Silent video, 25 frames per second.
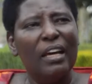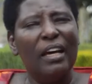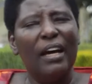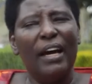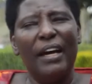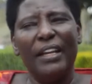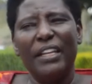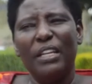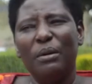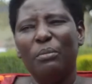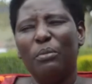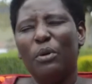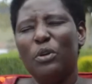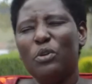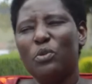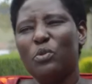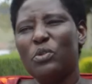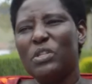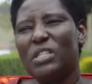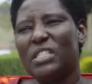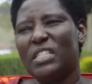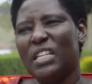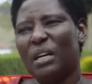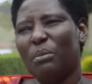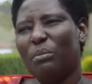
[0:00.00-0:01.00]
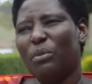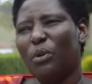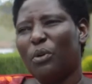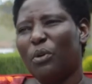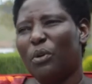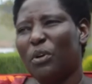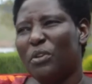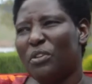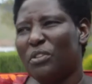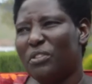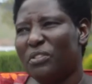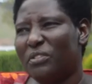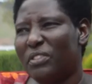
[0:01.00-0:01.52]
an MOU with
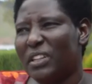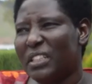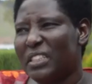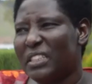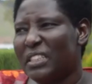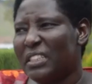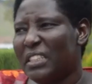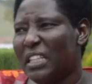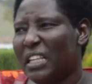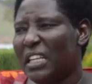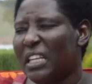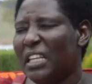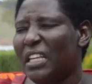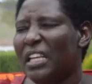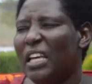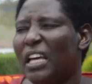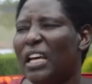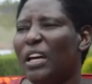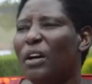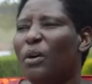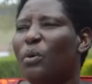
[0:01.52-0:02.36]
Chambogo University,